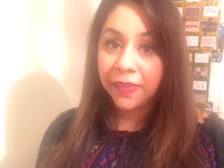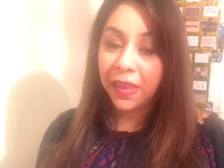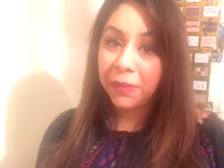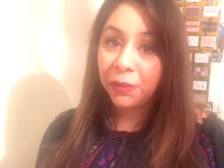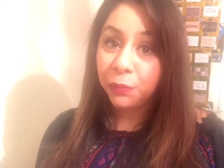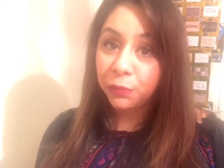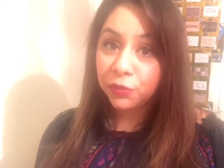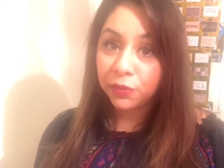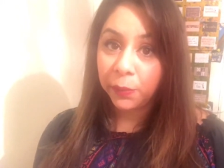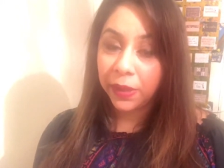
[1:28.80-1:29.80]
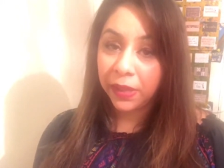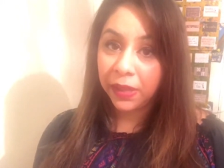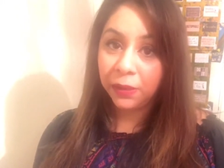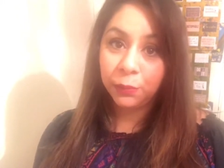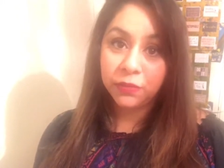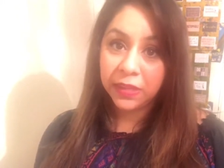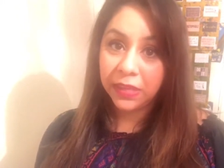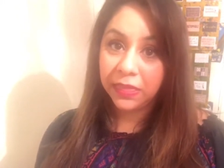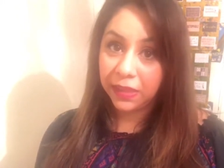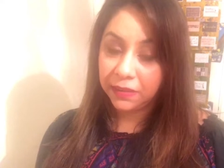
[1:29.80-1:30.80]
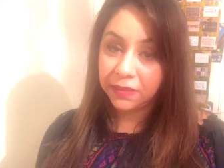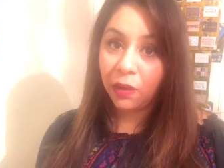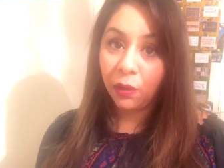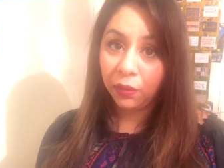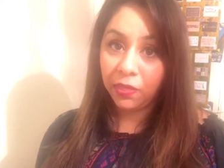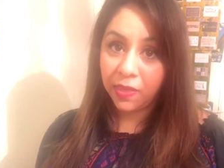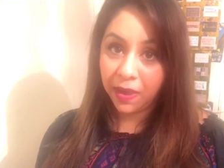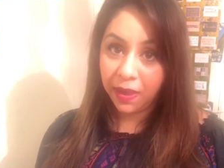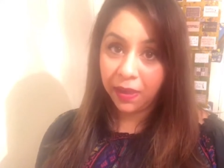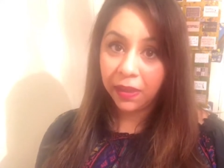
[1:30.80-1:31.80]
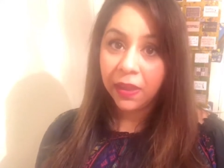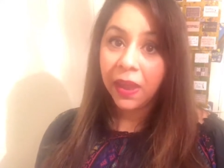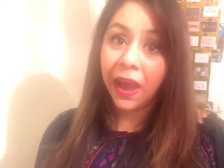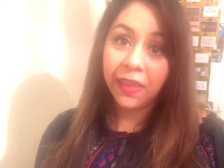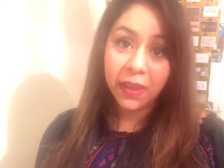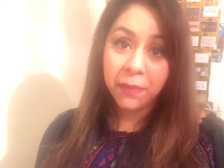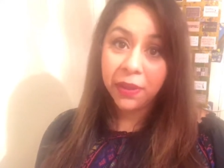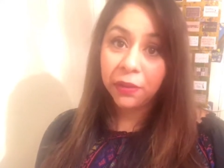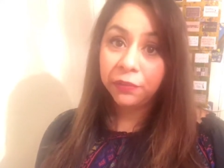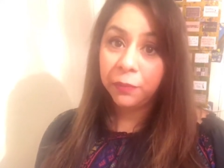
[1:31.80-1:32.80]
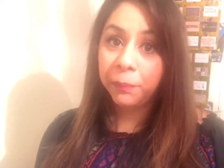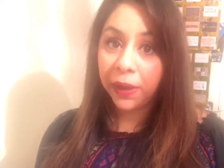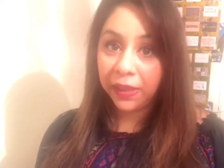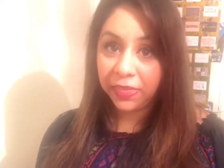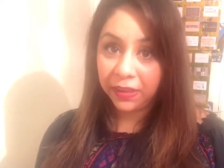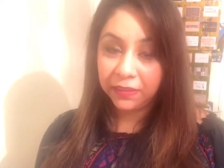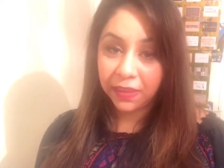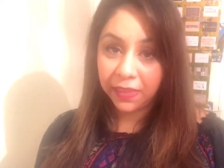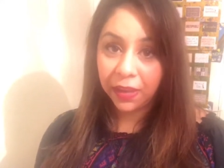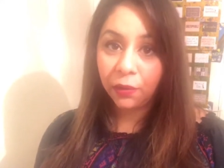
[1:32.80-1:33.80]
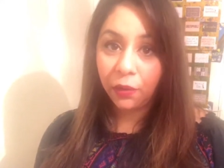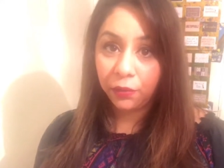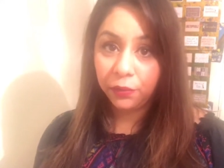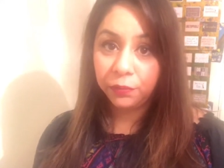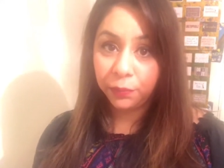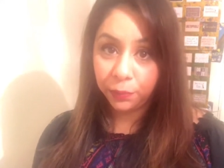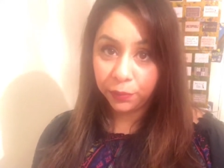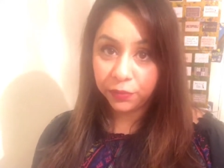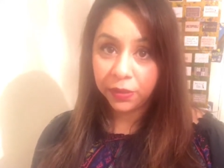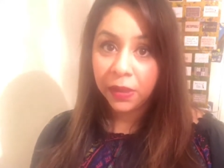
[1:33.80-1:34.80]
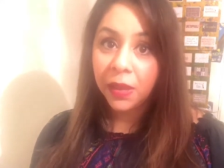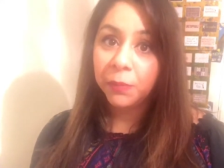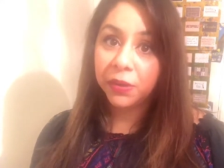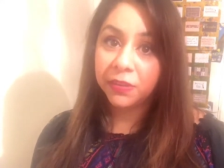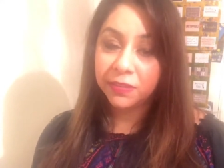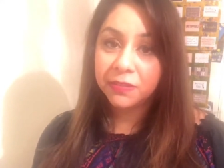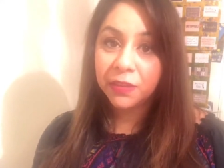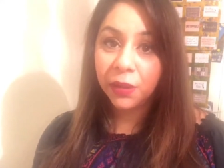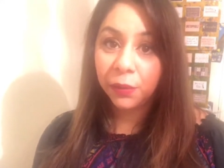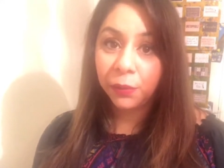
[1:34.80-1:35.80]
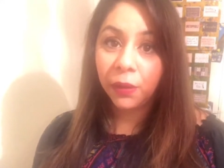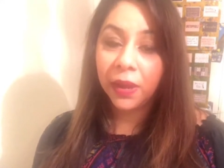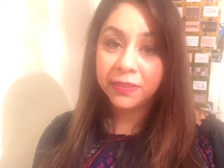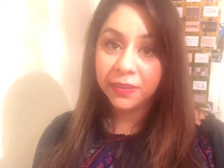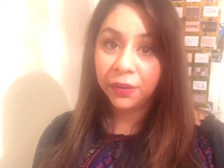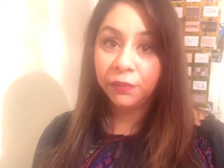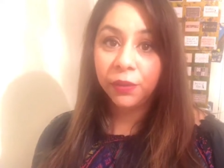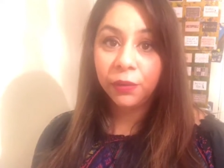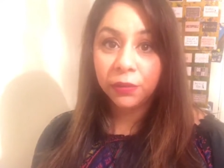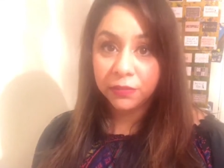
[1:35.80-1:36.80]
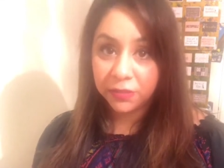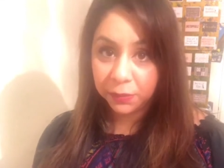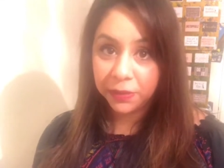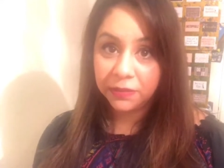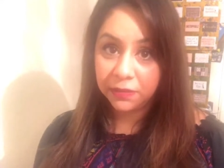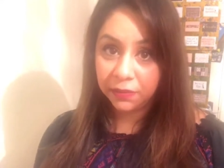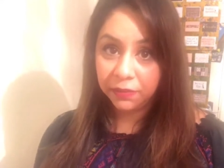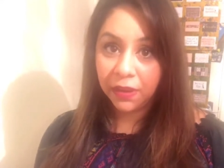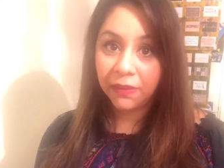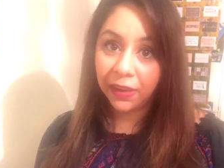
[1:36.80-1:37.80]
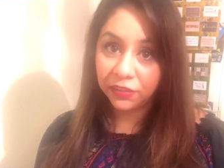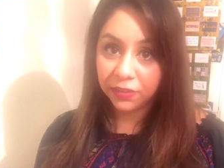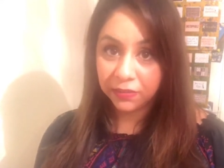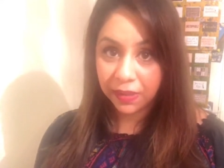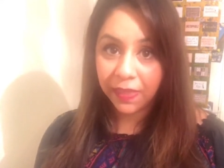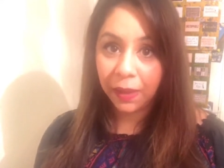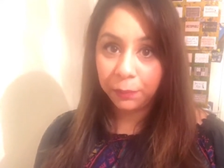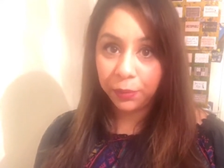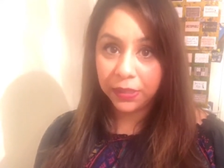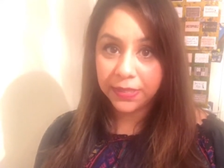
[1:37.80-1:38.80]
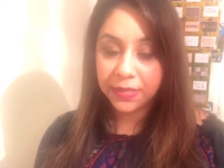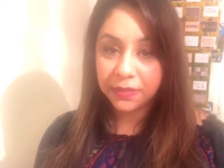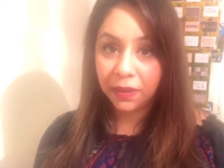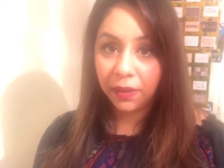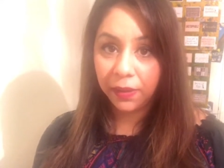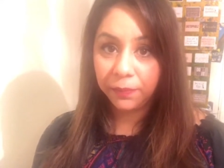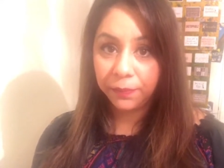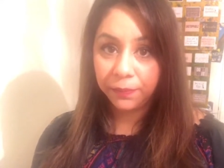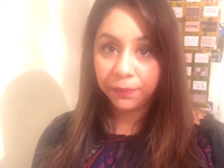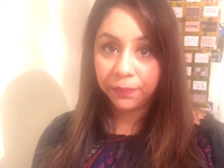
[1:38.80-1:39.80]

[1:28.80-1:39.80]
They may also hear or see things that aren't there, and they may often buy things that they can't afford because there's no idea of the consequences of their actions at that point in time.